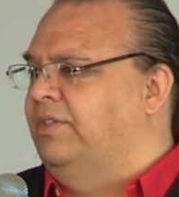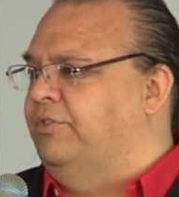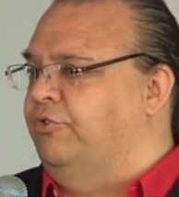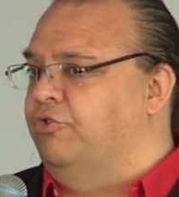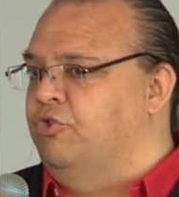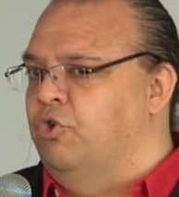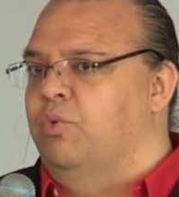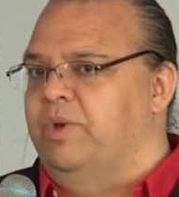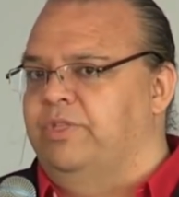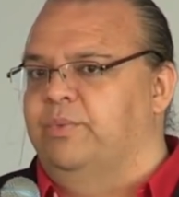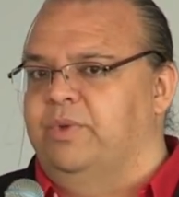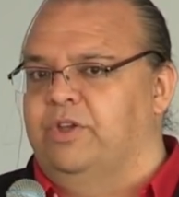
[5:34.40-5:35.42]
There's no
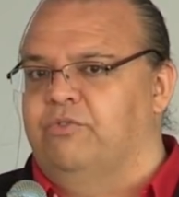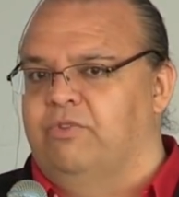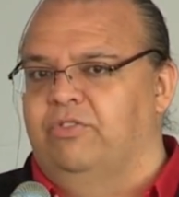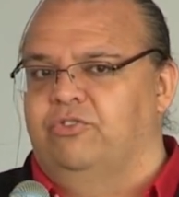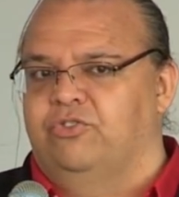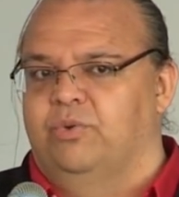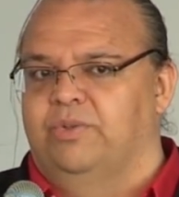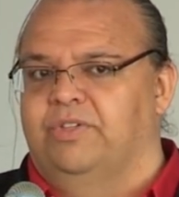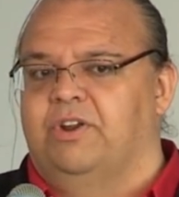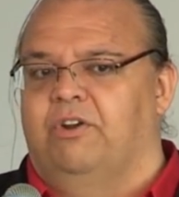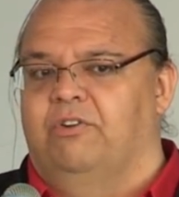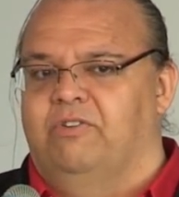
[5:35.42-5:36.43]
way that we can run the show at the
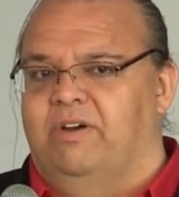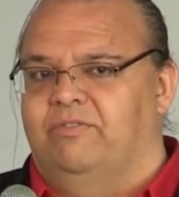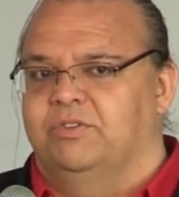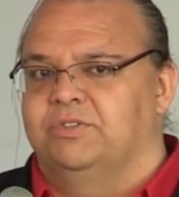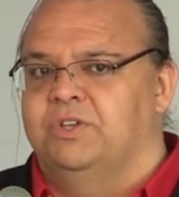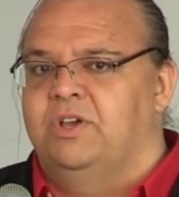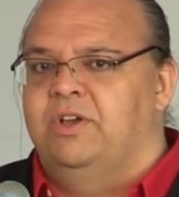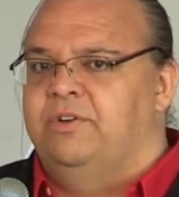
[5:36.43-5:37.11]
current levels.